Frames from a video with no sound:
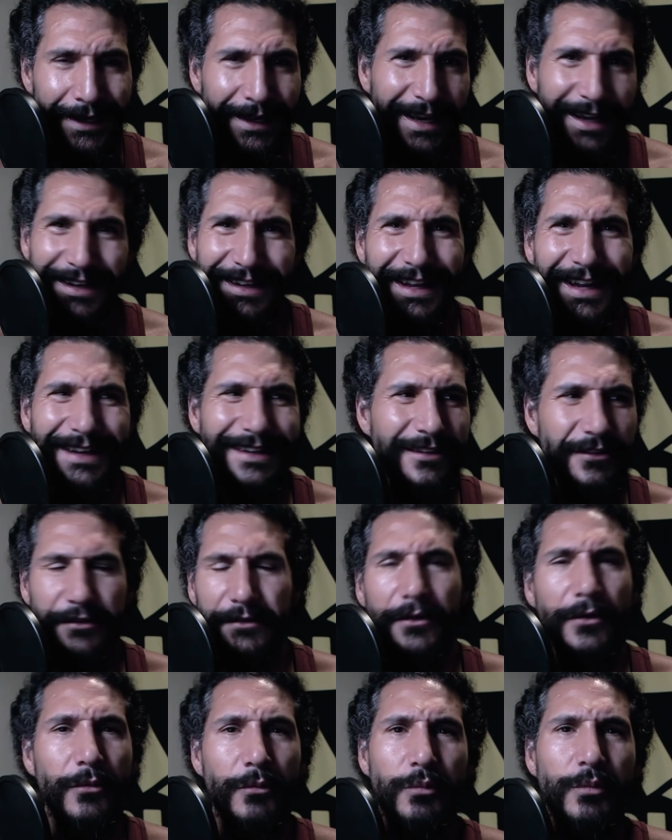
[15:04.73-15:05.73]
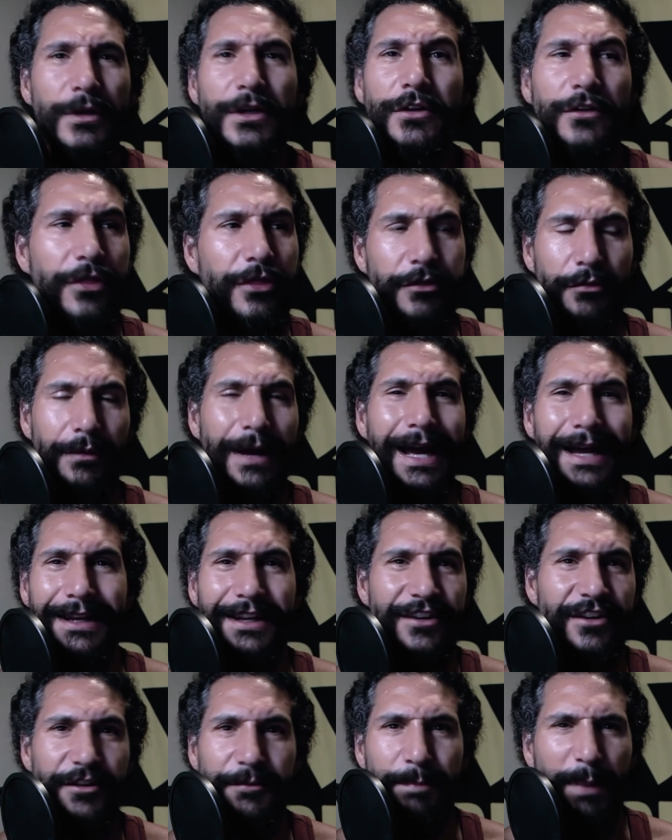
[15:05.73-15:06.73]
And, he, and there's no real threat.
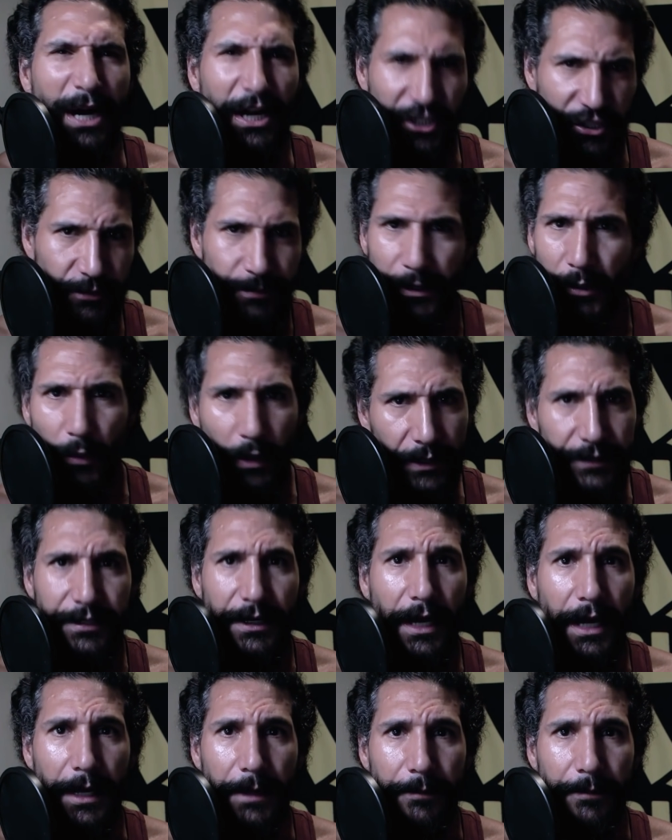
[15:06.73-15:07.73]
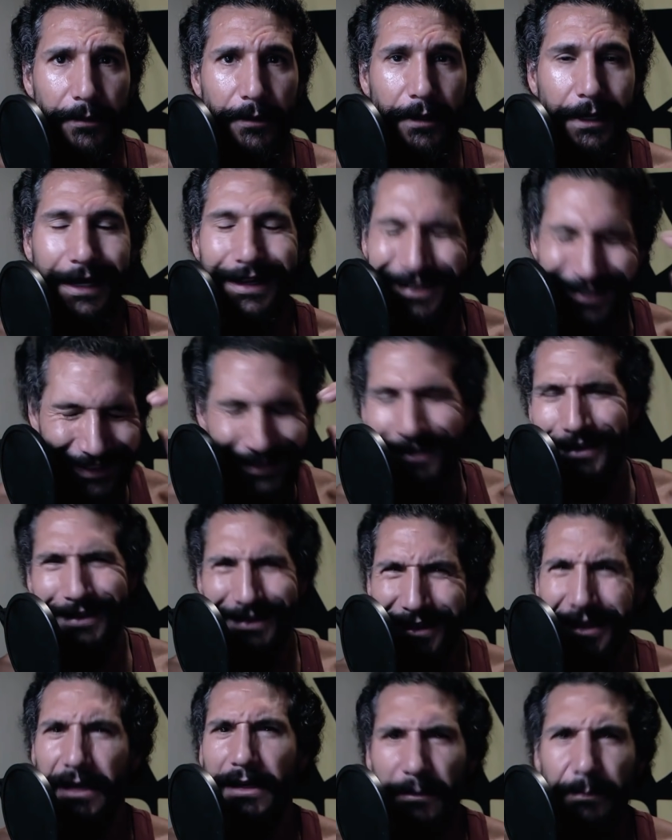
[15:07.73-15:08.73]
He just punched me one time. Okay,
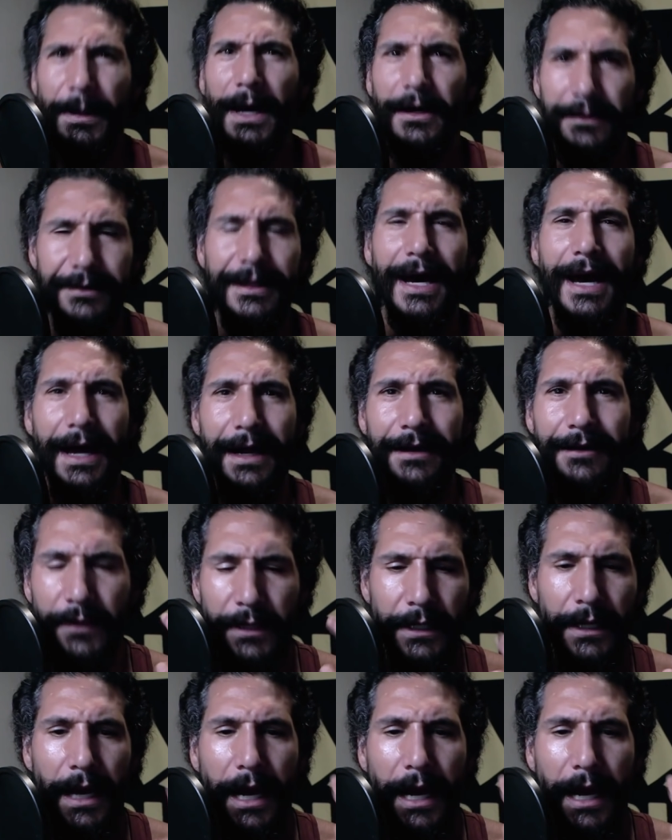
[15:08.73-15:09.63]
think about that.